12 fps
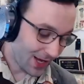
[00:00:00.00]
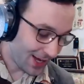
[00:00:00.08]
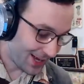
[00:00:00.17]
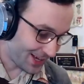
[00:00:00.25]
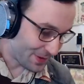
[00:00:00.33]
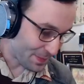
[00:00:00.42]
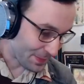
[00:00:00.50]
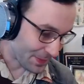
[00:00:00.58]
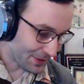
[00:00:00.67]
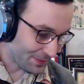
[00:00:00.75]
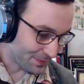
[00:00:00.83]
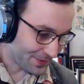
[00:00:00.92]
Um,
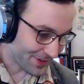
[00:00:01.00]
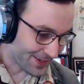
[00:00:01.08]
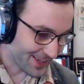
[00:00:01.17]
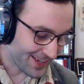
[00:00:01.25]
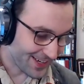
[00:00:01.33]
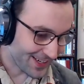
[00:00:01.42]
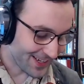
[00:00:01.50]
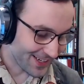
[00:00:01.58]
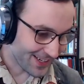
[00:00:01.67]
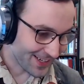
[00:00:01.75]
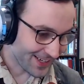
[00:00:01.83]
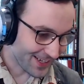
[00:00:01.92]
but
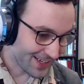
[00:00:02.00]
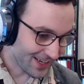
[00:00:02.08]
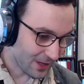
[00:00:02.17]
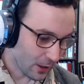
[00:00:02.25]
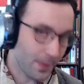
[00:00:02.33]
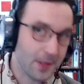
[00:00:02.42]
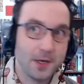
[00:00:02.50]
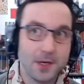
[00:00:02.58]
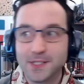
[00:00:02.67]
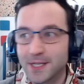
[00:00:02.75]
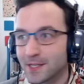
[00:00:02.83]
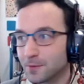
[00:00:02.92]
uh, oh my
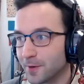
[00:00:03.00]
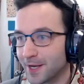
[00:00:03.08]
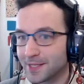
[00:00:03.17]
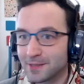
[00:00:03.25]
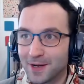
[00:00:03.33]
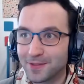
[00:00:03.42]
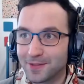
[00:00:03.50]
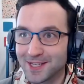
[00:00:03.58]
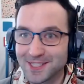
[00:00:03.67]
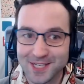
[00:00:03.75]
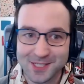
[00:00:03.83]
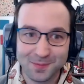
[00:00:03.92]
goodness, I could rant about the
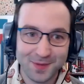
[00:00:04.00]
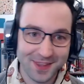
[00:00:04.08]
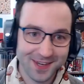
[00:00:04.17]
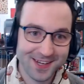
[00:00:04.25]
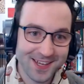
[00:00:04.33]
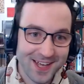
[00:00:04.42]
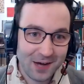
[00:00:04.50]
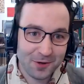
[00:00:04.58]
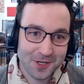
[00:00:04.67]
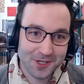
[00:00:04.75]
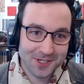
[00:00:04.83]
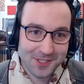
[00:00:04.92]
accessibility, how
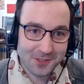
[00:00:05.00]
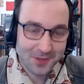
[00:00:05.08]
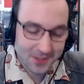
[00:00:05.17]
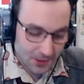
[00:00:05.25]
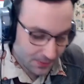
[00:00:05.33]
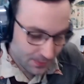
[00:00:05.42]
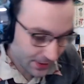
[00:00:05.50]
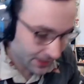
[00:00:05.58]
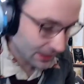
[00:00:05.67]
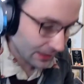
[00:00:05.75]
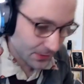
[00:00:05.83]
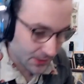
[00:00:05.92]
hard it is to do
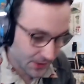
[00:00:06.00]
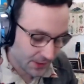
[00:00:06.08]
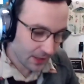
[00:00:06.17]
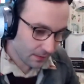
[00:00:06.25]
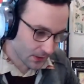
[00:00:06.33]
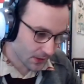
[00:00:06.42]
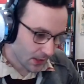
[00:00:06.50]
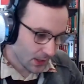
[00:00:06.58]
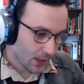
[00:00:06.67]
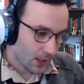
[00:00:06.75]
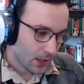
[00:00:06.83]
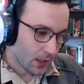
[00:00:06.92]
accessibility options in Canvas.
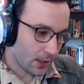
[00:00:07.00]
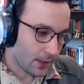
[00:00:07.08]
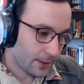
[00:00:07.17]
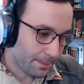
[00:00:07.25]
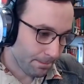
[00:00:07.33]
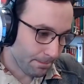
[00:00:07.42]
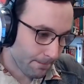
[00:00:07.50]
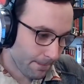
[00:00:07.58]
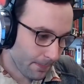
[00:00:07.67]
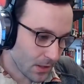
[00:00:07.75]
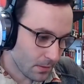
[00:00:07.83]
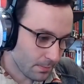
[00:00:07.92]
Um,
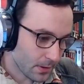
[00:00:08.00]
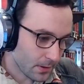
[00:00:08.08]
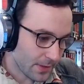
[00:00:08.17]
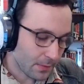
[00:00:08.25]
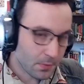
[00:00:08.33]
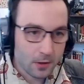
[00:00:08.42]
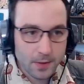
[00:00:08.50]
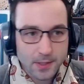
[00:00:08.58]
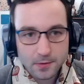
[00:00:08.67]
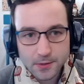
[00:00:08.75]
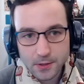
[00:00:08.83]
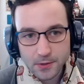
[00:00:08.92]
but they were already
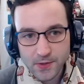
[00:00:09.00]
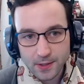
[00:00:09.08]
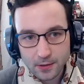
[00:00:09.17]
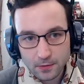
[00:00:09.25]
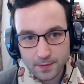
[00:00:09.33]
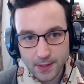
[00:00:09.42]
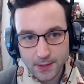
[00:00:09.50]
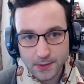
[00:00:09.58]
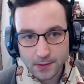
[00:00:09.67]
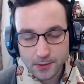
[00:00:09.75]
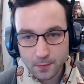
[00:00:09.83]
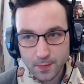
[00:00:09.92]
used to using that interface.
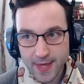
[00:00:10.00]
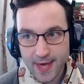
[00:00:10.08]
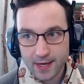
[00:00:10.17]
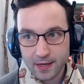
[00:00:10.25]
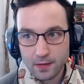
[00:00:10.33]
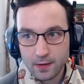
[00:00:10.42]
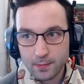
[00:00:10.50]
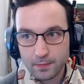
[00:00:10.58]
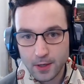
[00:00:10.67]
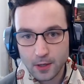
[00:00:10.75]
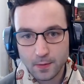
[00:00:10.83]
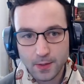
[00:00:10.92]
And so we had them
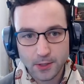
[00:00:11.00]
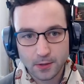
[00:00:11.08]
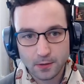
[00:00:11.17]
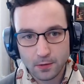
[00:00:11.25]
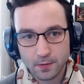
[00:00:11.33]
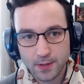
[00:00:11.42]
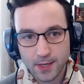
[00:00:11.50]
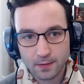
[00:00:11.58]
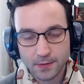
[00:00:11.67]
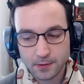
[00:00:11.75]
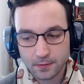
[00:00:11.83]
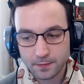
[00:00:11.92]
evaluate each other through the
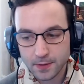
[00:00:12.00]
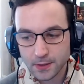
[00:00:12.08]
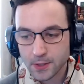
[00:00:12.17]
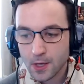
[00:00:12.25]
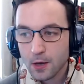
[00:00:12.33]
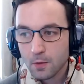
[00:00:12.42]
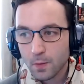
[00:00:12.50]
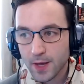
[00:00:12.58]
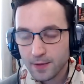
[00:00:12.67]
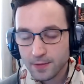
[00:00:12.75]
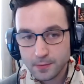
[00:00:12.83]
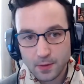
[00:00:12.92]
Canvas interface. We
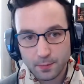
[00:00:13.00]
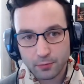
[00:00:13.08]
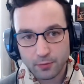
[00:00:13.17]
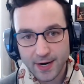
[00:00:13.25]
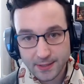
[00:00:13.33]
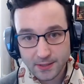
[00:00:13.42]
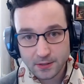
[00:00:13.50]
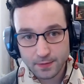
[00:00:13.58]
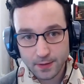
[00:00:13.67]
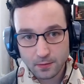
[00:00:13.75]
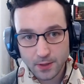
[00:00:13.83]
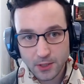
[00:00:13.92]
had them do a practice
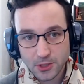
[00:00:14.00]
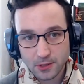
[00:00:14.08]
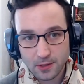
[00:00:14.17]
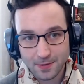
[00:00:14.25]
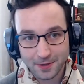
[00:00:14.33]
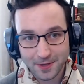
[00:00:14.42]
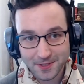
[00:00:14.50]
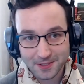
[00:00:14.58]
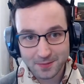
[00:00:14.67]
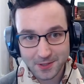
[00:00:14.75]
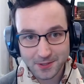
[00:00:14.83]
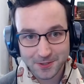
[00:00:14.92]
evaluation in the middle of the
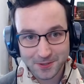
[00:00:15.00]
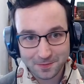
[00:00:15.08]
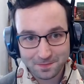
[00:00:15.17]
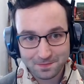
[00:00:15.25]
semester